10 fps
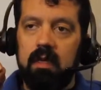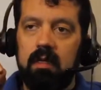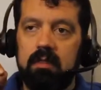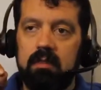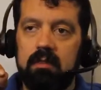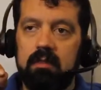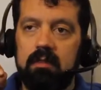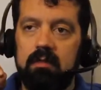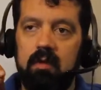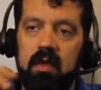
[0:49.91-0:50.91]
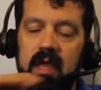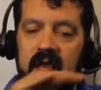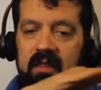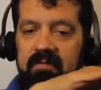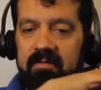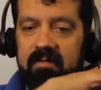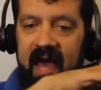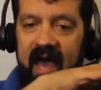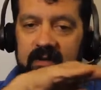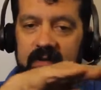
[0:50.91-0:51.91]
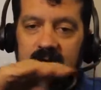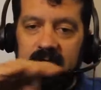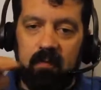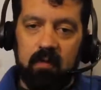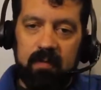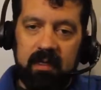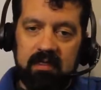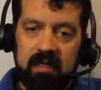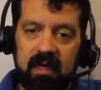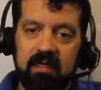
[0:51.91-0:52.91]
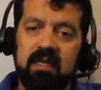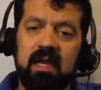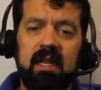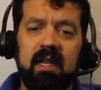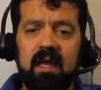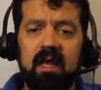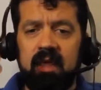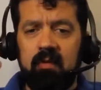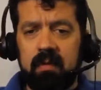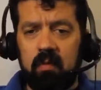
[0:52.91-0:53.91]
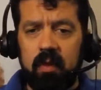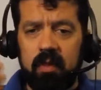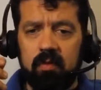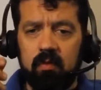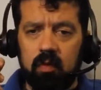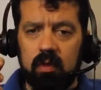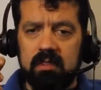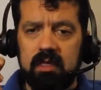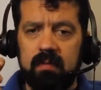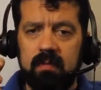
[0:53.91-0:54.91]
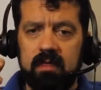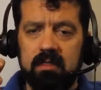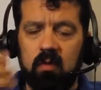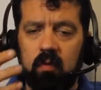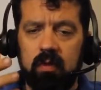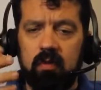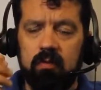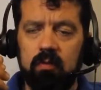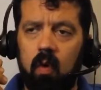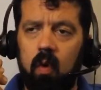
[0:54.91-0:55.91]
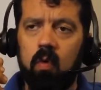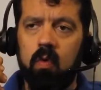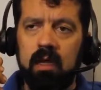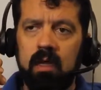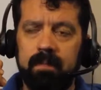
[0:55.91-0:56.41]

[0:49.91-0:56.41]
Uh, and the flatter, therefore, would be side to side. That would be a with the rule astigmatism or with the rule cornea.